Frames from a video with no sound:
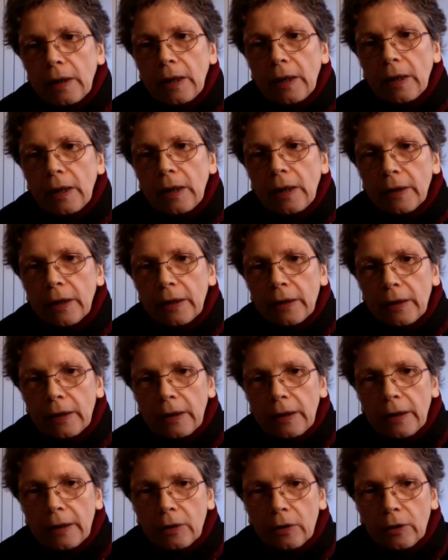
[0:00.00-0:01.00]
And
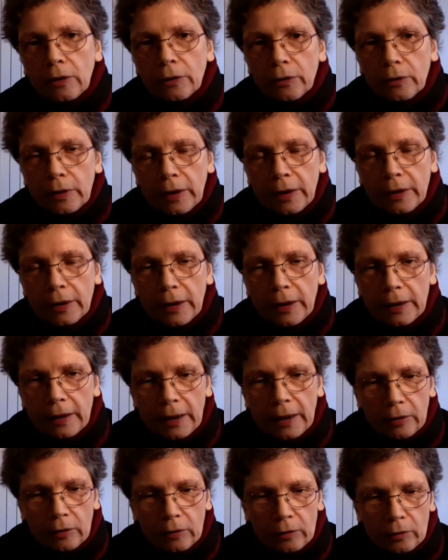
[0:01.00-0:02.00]
I
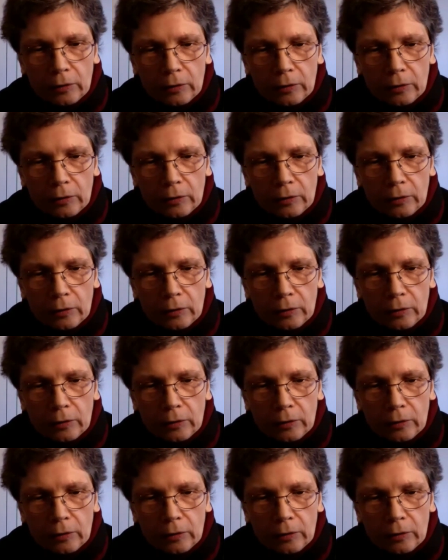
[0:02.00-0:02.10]
get